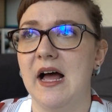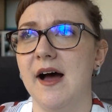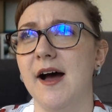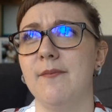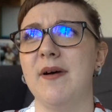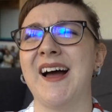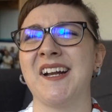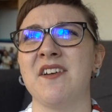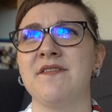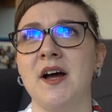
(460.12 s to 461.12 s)

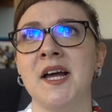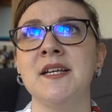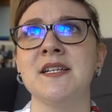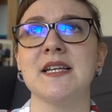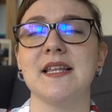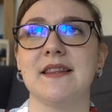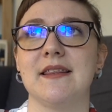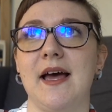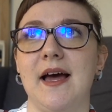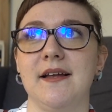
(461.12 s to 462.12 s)
And I find
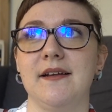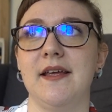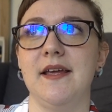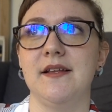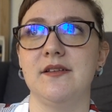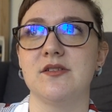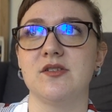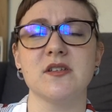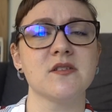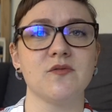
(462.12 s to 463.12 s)
that it's
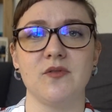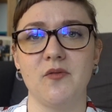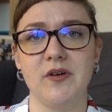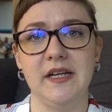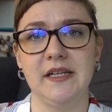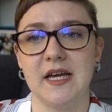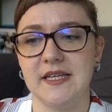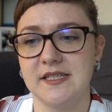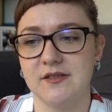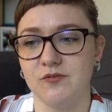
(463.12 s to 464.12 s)
just a really
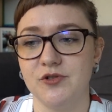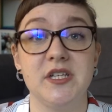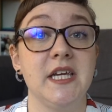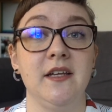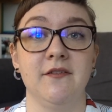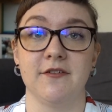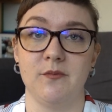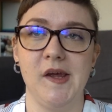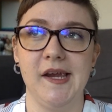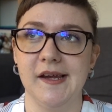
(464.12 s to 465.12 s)
nice routine for
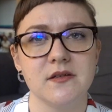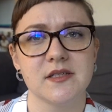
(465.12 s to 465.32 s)
me.